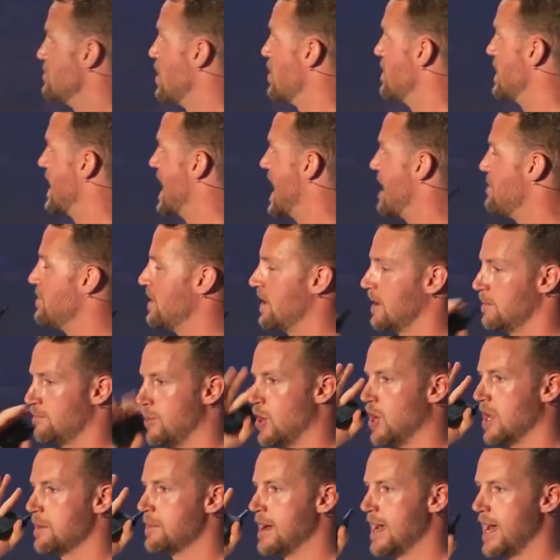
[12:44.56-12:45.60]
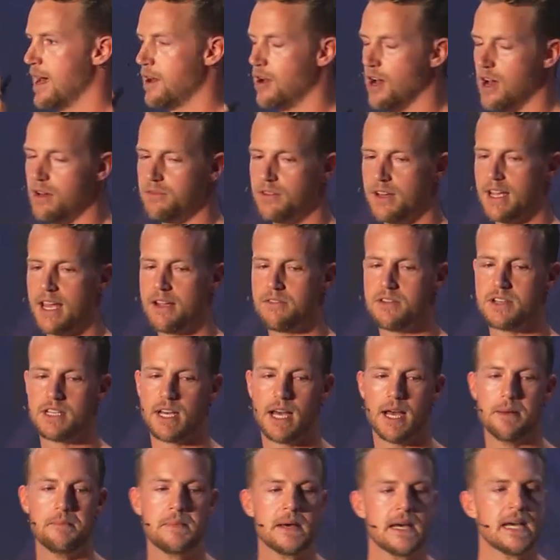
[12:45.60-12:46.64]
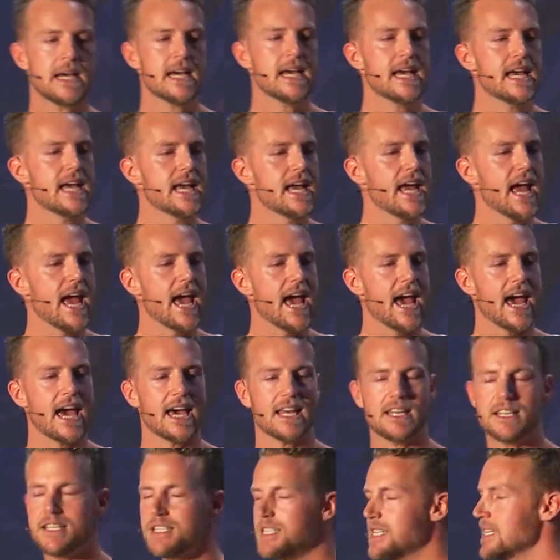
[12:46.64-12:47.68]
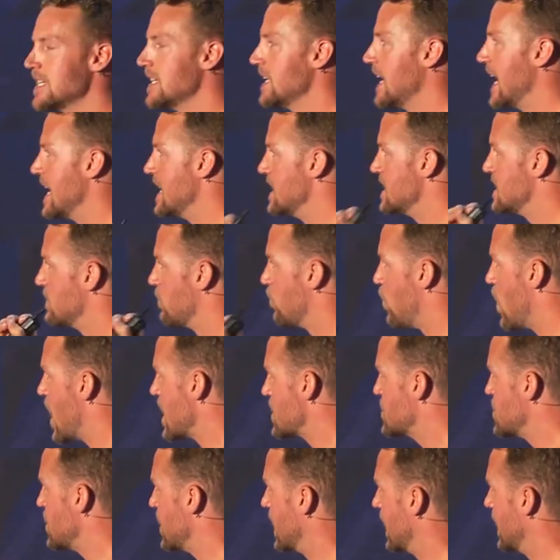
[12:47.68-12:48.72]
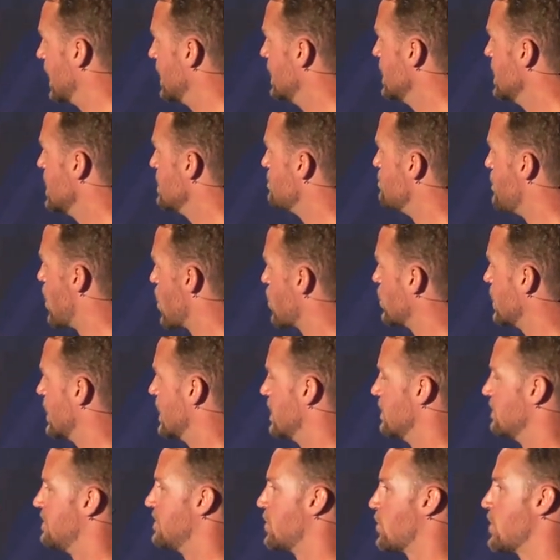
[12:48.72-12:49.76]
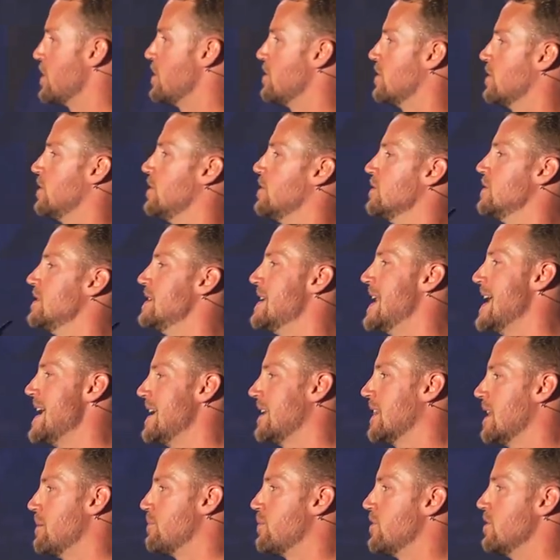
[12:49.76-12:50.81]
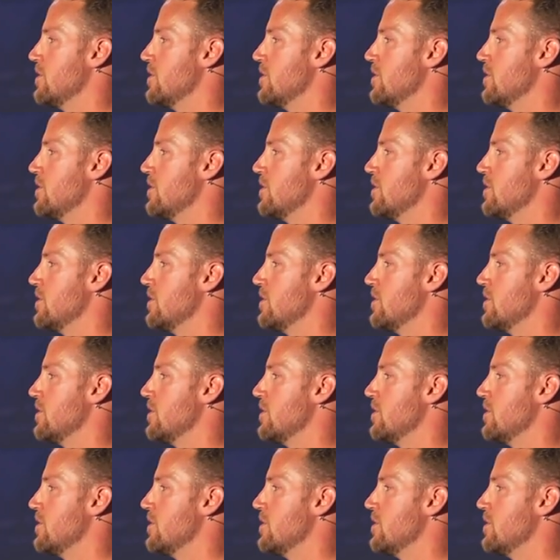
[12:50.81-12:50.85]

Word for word: moment happening, falling my hat off like every time. And, and watching Marlon, 40 year old nightclub